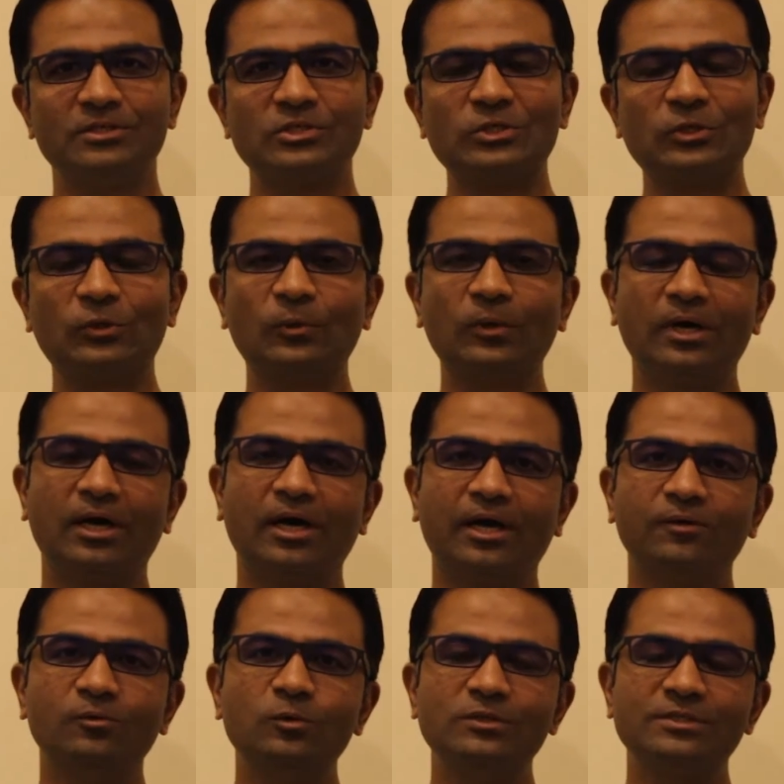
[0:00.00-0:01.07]
So
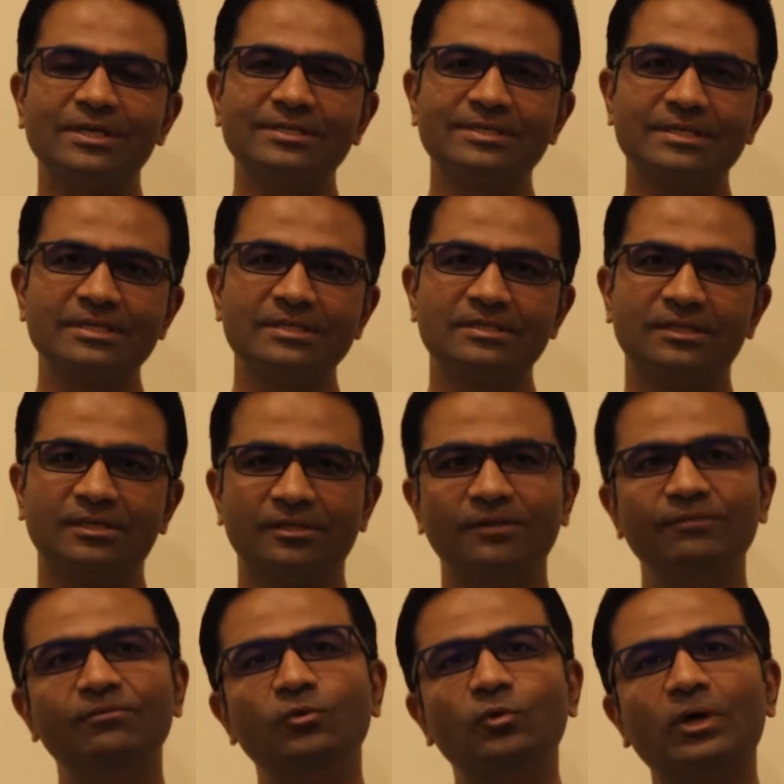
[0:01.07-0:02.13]
I would suggest that
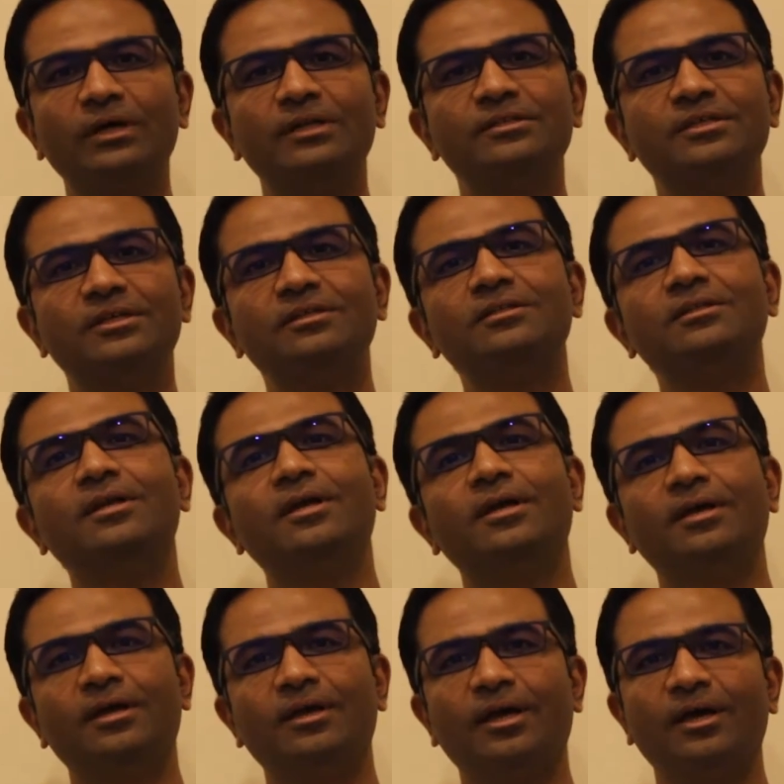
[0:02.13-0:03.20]
if you had done
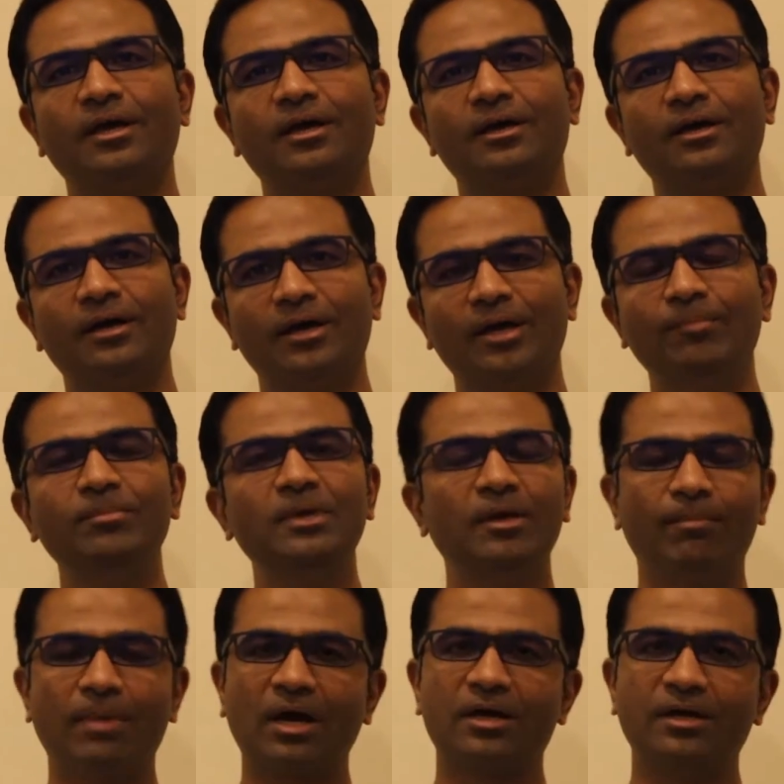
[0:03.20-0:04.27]

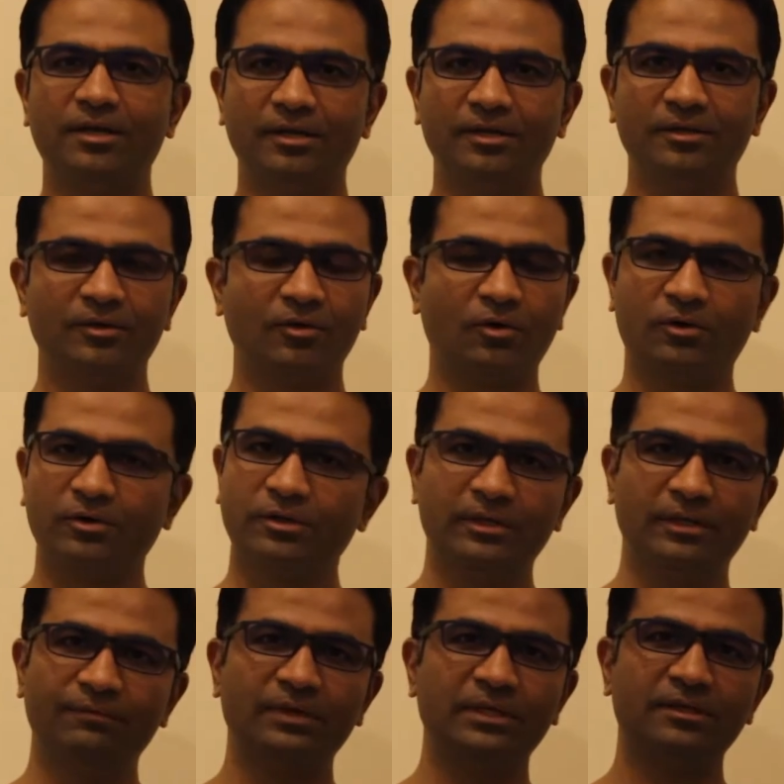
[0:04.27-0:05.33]
MBA marketing or
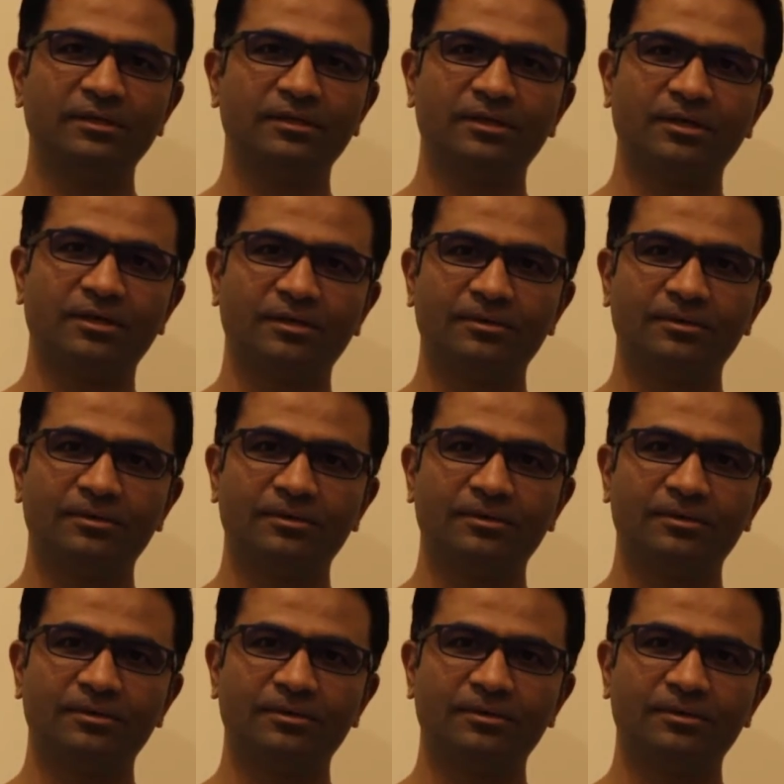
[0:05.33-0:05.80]
even